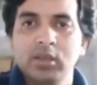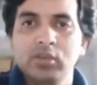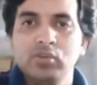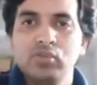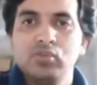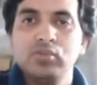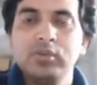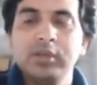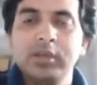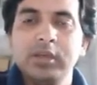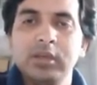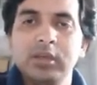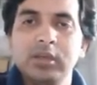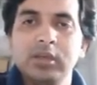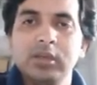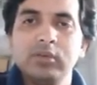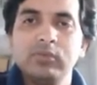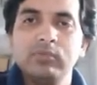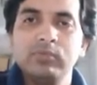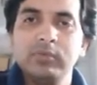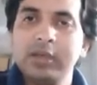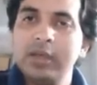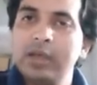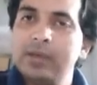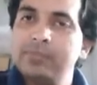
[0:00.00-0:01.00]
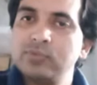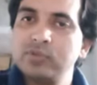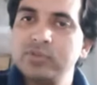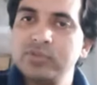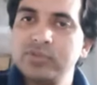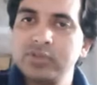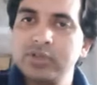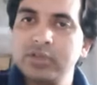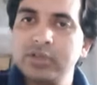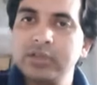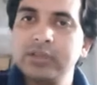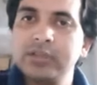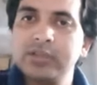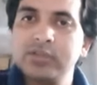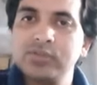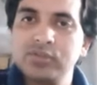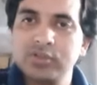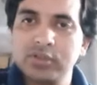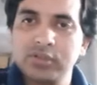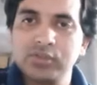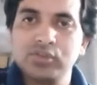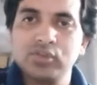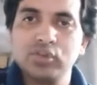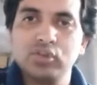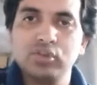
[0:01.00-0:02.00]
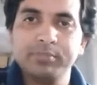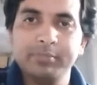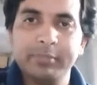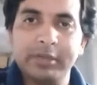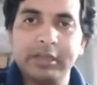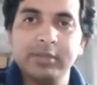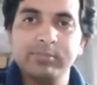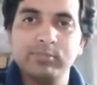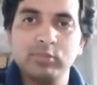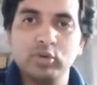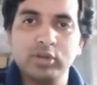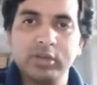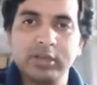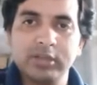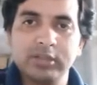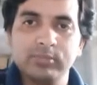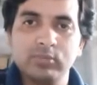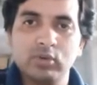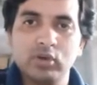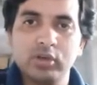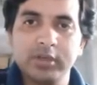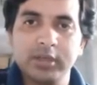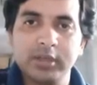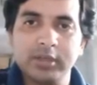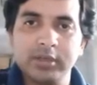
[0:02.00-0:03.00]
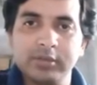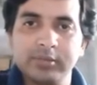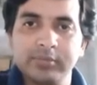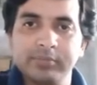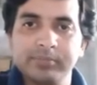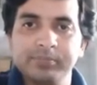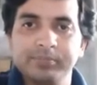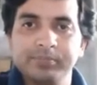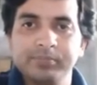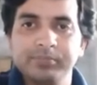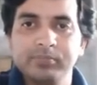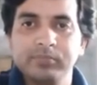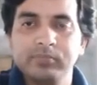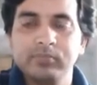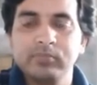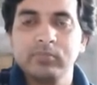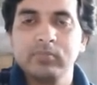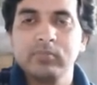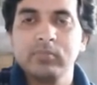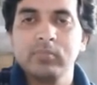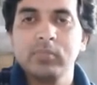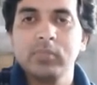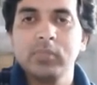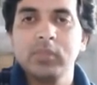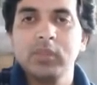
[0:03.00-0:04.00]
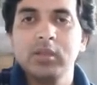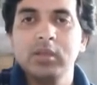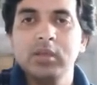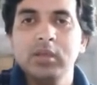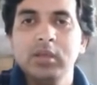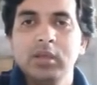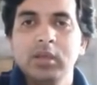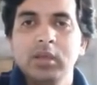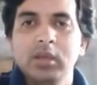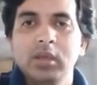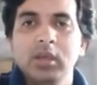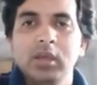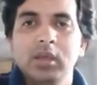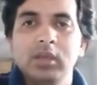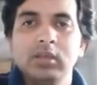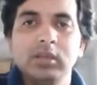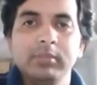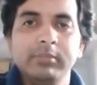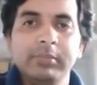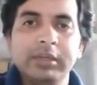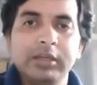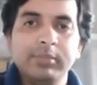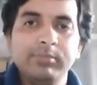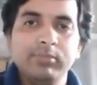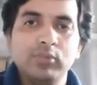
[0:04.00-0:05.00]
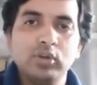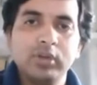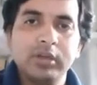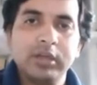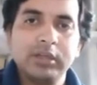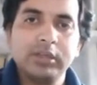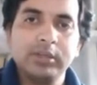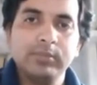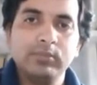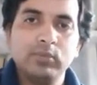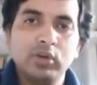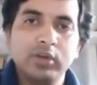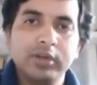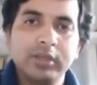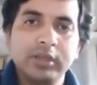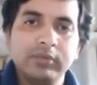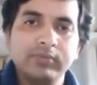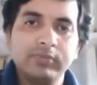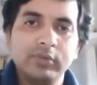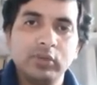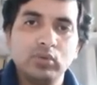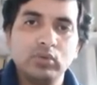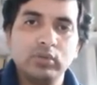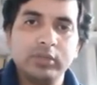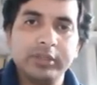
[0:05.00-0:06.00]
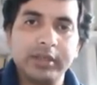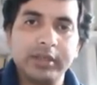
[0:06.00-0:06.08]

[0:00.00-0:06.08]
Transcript: Today, we have to study the structure of male reproductive organ. In the male reproductive organ, we know